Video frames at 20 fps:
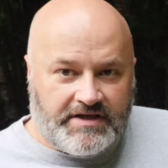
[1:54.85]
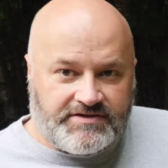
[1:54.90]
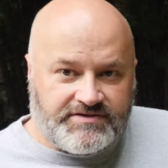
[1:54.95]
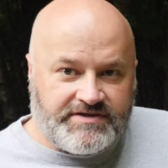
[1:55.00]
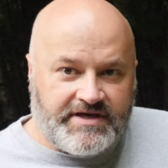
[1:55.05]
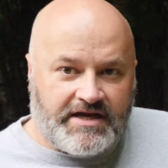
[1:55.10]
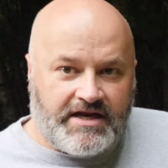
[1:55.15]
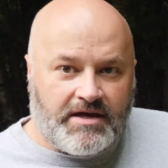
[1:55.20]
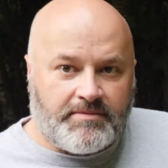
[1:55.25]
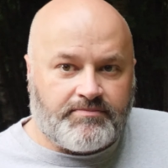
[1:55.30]

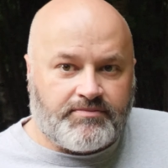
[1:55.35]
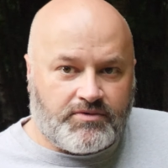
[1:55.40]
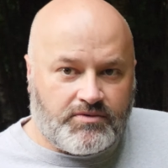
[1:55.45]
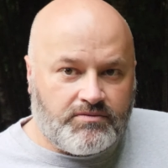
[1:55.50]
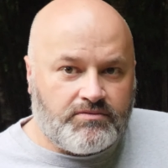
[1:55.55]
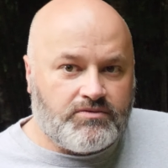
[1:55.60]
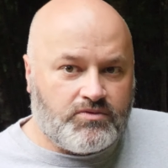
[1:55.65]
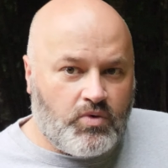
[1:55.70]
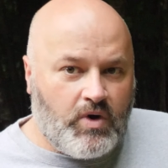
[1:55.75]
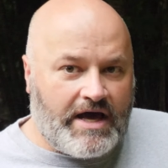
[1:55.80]
set up
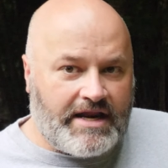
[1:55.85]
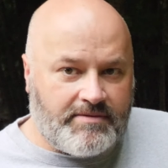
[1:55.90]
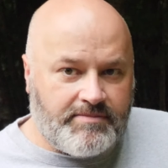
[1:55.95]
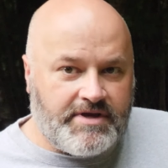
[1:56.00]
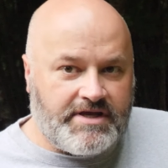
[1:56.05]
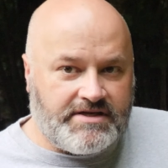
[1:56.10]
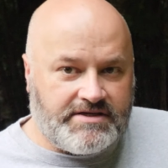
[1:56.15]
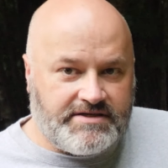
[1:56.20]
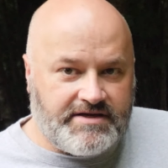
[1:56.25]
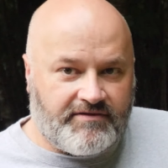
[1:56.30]
quite a
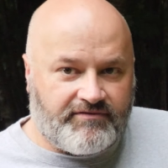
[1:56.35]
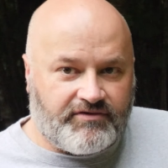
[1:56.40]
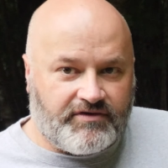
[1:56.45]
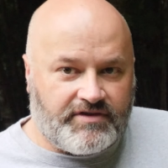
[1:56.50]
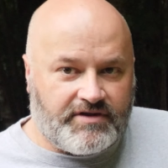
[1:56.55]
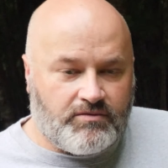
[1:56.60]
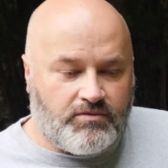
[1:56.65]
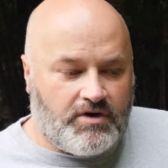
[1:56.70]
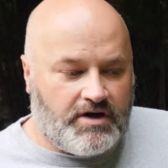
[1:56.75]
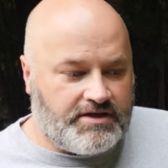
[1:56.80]
bit
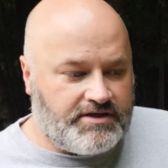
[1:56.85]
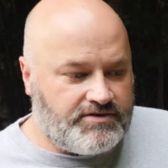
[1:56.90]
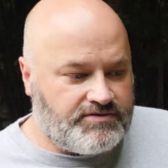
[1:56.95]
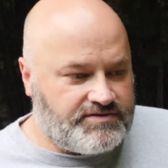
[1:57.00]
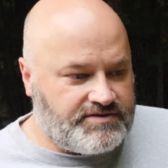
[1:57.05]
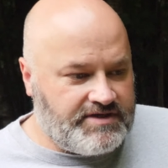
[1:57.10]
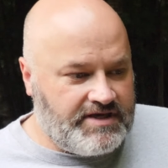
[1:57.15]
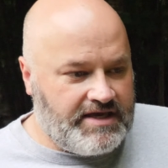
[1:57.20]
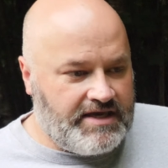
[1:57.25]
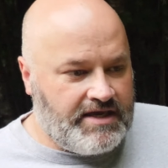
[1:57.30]
different than what you
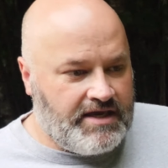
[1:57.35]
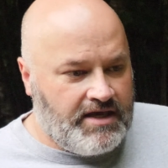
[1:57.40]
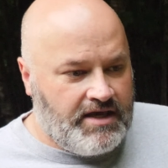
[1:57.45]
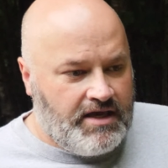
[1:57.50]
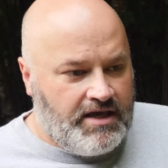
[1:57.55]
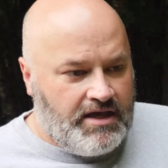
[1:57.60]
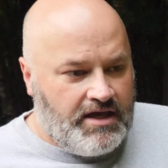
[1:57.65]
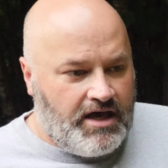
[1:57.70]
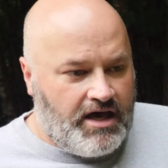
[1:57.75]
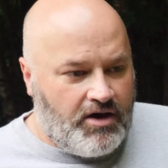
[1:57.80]
see
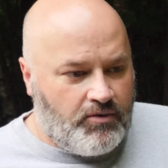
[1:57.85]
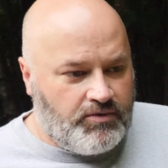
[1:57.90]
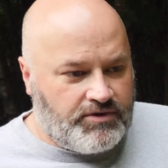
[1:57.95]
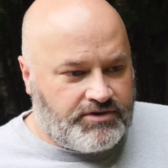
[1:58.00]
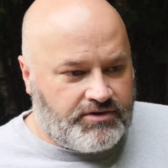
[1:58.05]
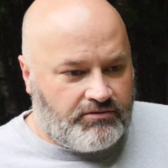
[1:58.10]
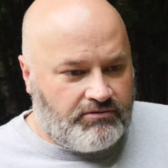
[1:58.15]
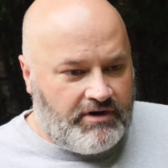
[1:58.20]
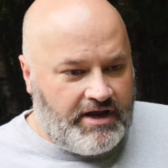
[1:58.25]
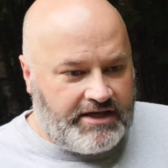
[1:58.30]

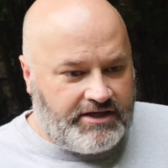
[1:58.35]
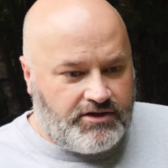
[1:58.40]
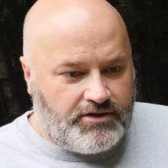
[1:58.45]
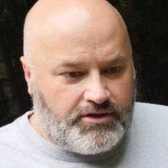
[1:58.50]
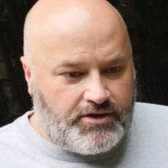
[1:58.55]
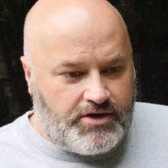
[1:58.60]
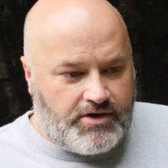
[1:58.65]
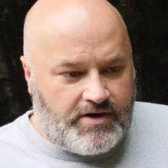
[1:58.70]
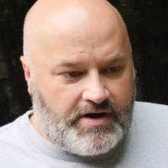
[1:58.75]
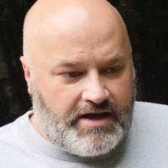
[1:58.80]
with the
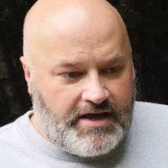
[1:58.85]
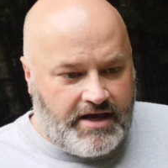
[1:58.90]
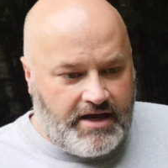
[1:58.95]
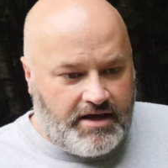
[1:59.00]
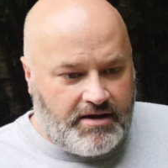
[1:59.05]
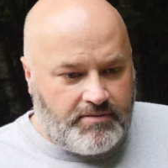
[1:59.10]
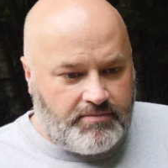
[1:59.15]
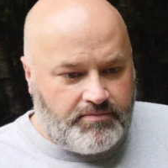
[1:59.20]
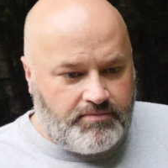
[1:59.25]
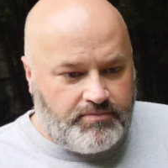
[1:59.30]

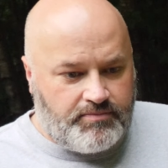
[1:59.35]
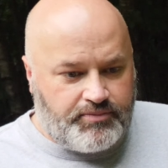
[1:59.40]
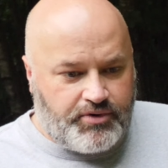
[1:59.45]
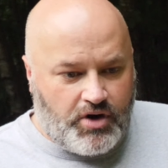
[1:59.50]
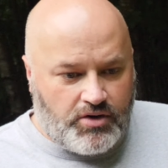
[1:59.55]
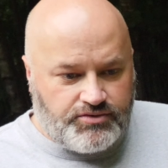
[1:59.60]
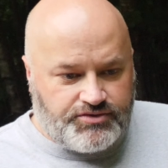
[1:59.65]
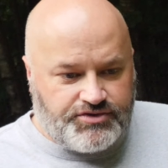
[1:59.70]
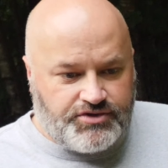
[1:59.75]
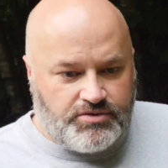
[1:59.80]
regular
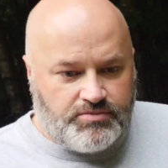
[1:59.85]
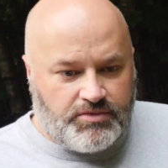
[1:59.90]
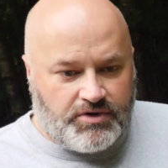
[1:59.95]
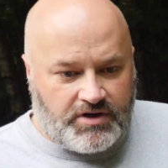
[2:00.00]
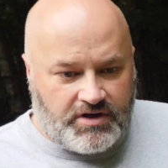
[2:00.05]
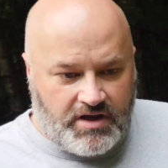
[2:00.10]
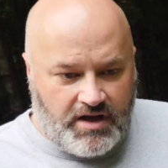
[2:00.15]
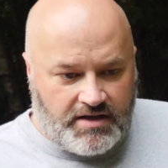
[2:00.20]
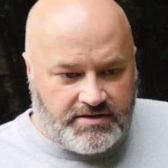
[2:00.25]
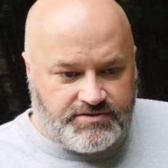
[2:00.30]

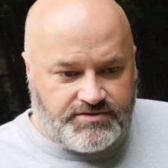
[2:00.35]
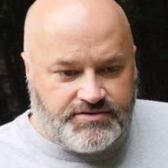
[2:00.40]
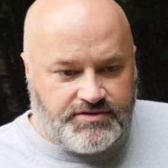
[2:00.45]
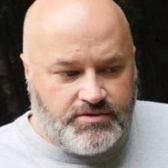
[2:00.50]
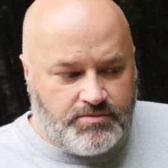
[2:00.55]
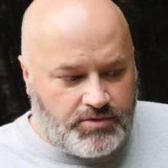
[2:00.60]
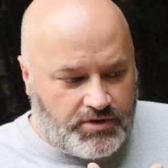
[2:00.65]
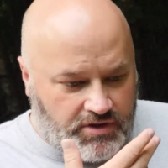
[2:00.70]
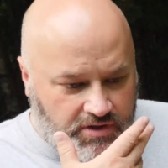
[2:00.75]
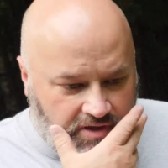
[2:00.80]
prosumer,
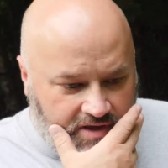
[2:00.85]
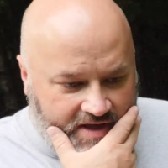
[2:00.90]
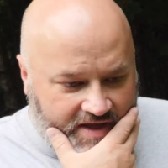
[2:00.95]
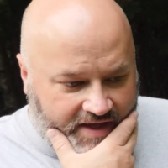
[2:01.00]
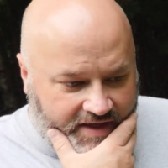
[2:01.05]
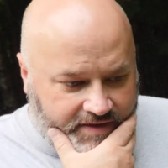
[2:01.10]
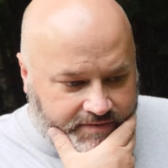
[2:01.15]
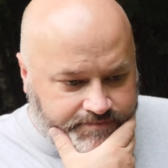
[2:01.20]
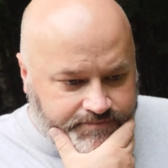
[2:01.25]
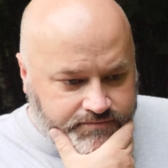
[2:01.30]
consumer
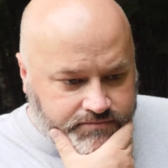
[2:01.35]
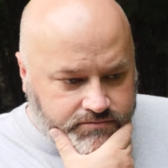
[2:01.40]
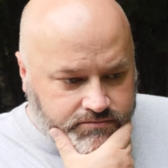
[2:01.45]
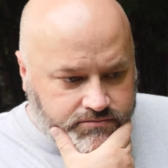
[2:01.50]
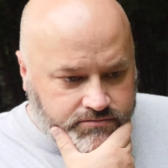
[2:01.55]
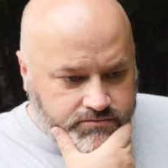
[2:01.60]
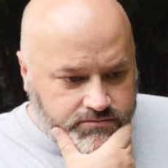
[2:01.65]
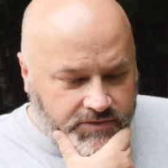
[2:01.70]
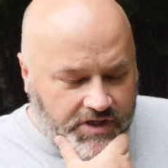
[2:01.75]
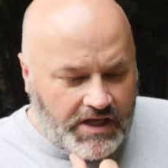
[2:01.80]

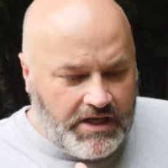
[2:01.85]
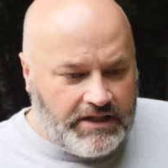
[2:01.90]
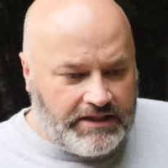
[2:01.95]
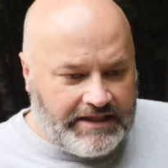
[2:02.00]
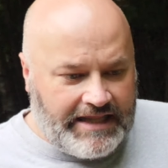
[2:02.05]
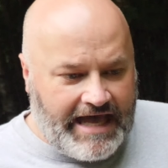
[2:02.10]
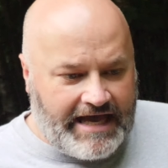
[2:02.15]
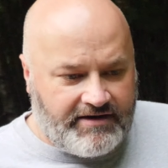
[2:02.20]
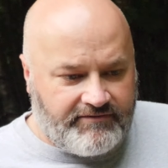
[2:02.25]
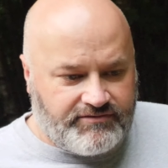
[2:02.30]

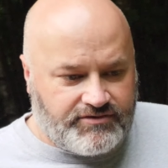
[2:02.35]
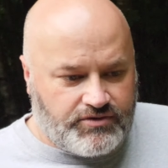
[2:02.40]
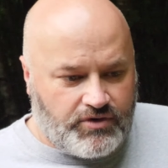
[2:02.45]
line of